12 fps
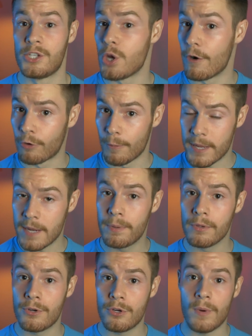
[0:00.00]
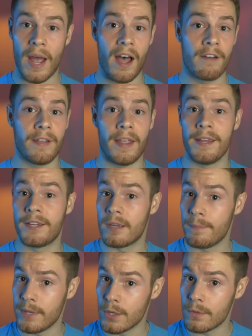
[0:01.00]
So for people who have a
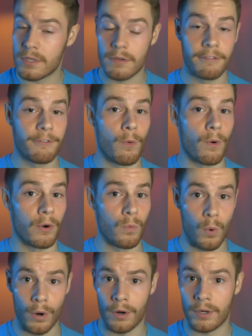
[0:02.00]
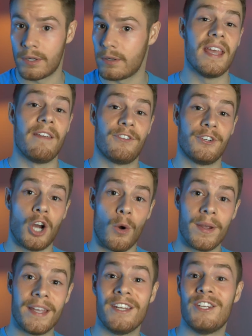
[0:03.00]
commute for work, if you're
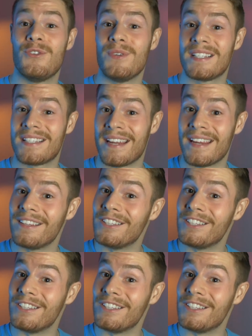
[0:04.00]
going into St.